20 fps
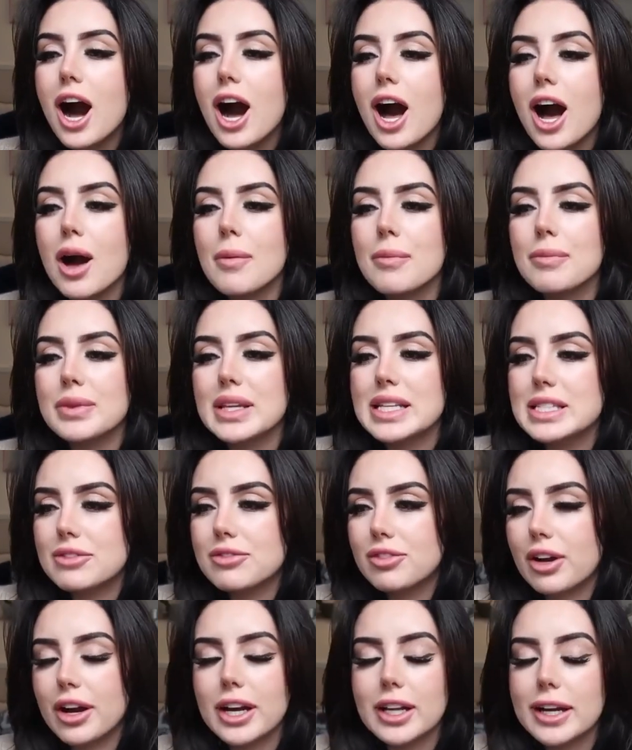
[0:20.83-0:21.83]
Um, these are
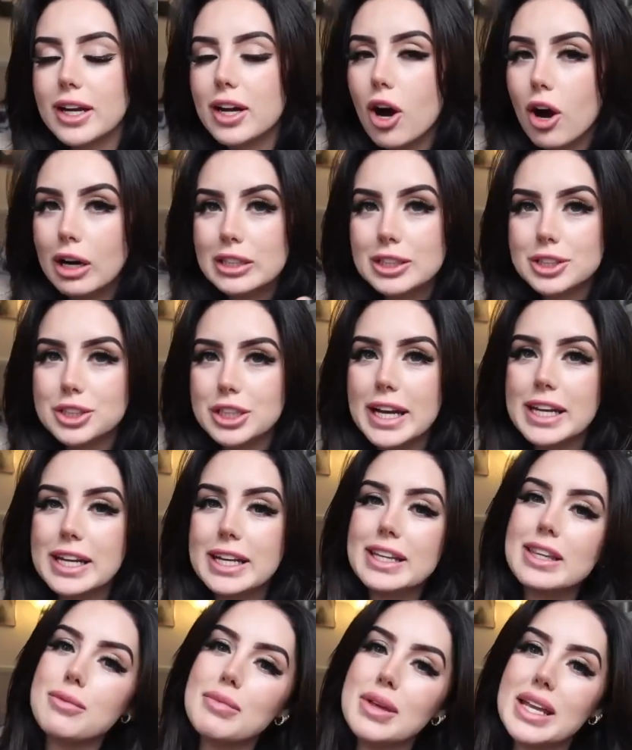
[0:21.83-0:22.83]
very like on trend
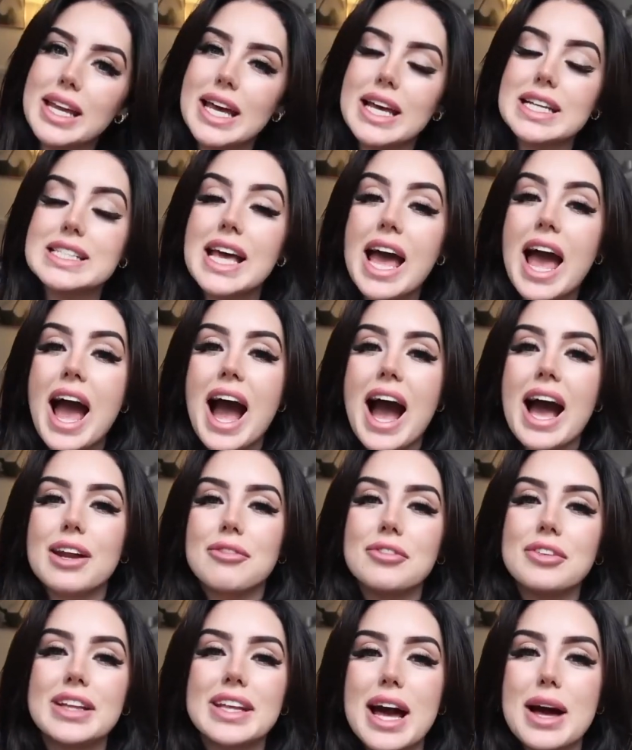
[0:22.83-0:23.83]
at the minute, and
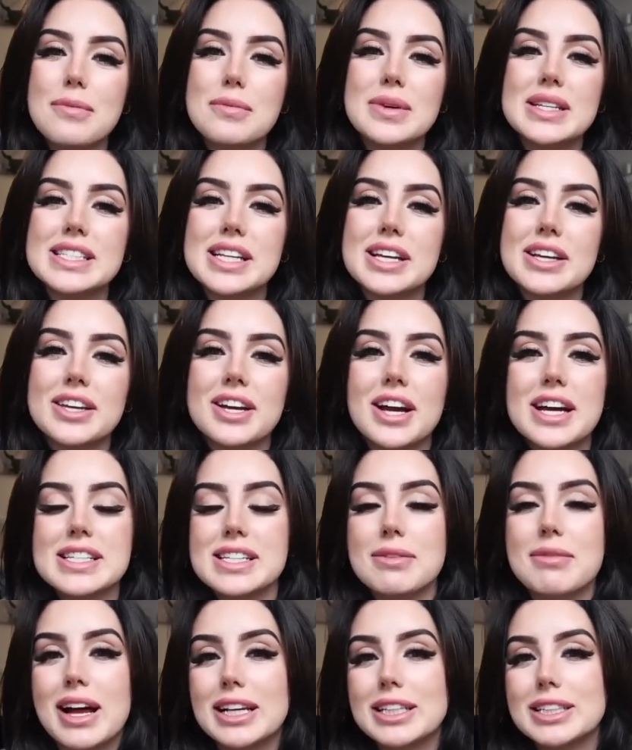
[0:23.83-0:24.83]
I'm really happy to tell you guys
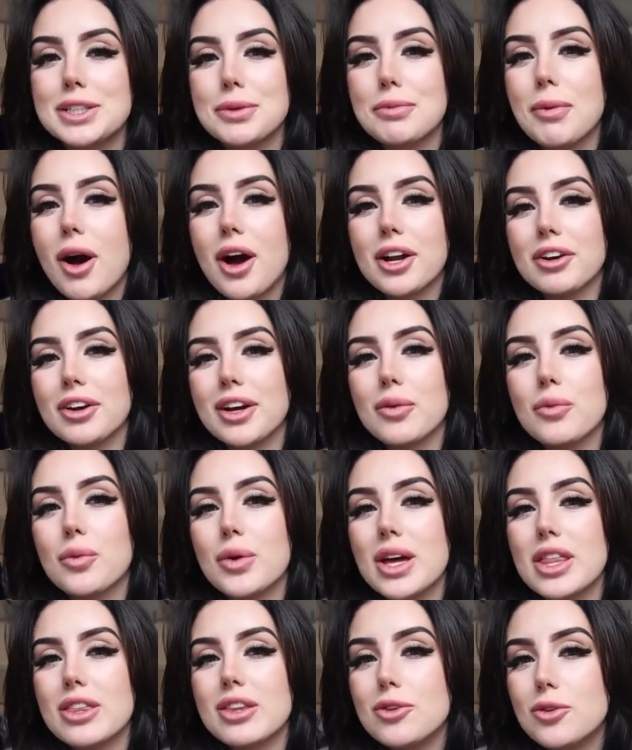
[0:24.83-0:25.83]
that I'm actually partnering
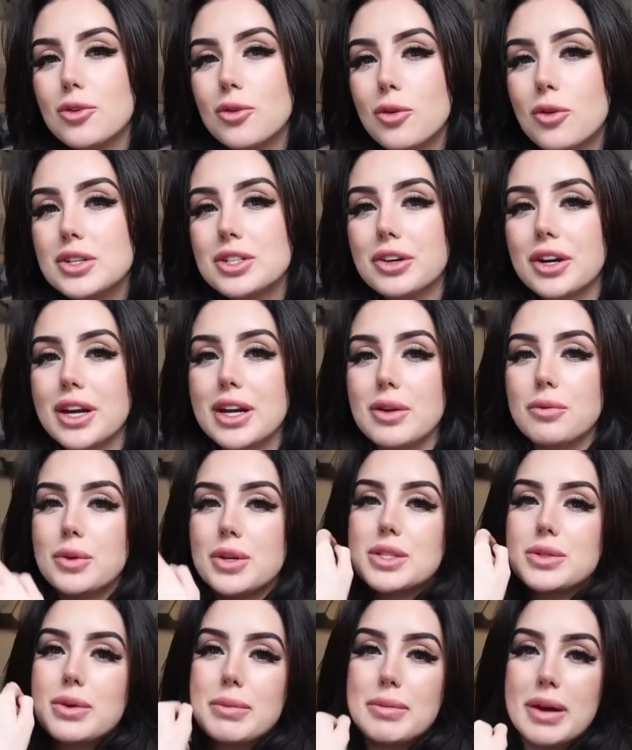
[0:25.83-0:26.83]
with Nordgreen,
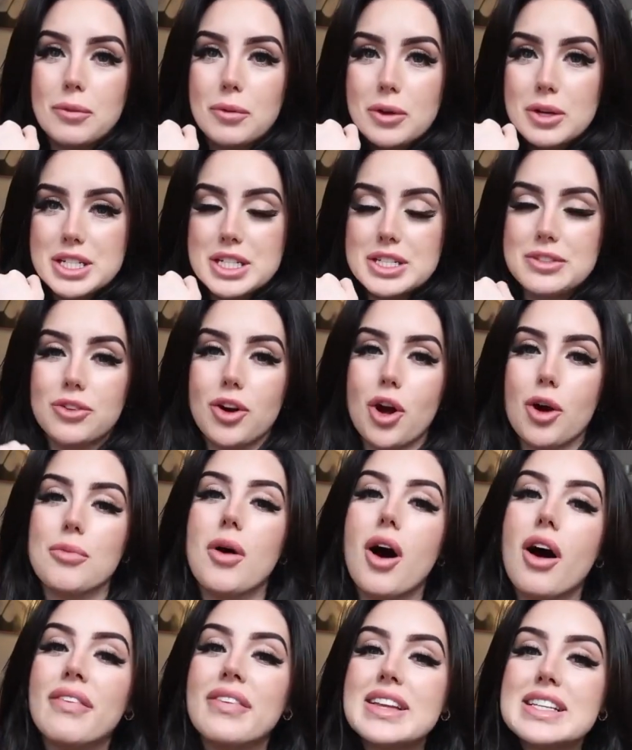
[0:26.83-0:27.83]
which is where my watch is
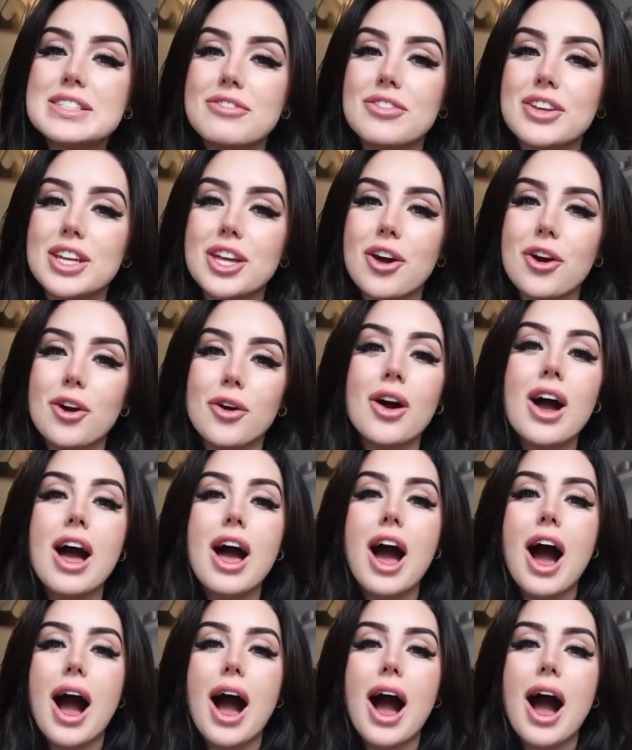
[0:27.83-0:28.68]
from, on this video.